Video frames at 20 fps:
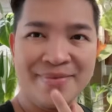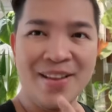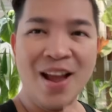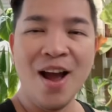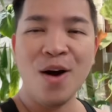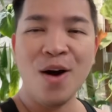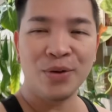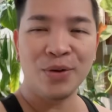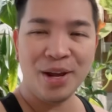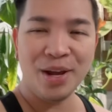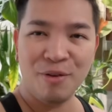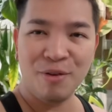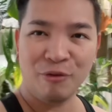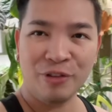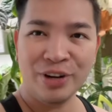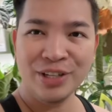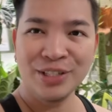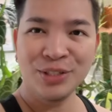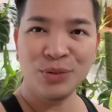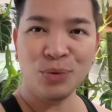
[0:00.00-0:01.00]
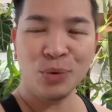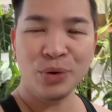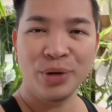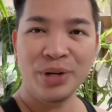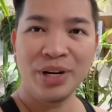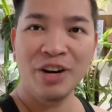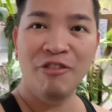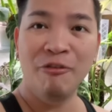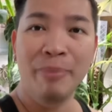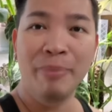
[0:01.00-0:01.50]
Okay, first order
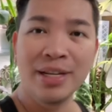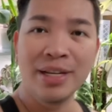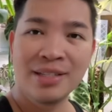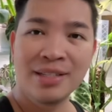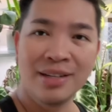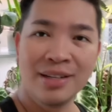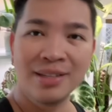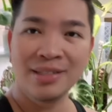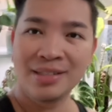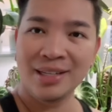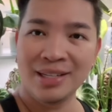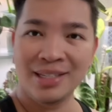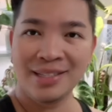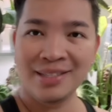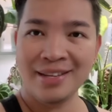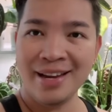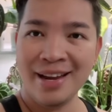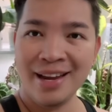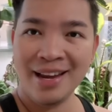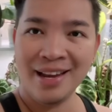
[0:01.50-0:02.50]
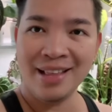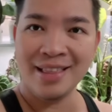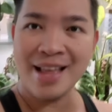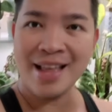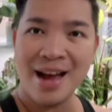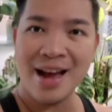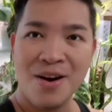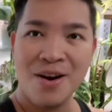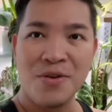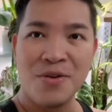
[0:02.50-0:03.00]
of business is taking
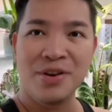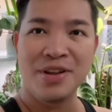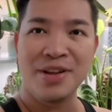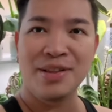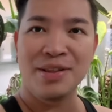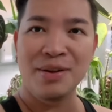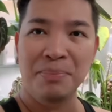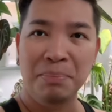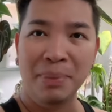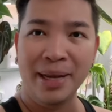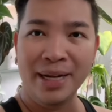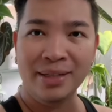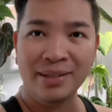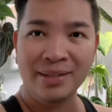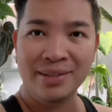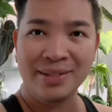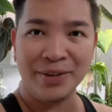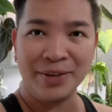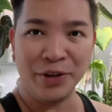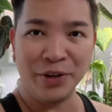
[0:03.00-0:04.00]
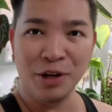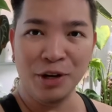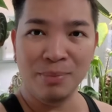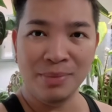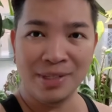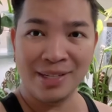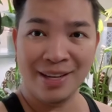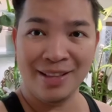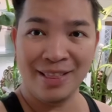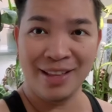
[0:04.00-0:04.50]
down the
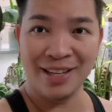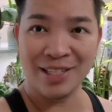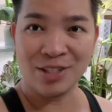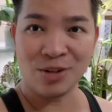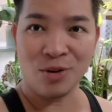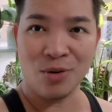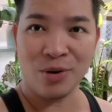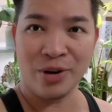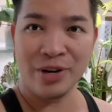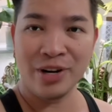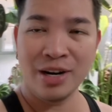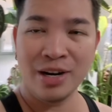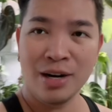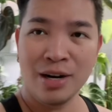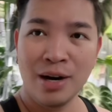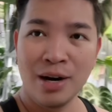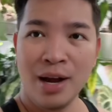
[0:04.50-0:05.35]
Platyceriums in this corner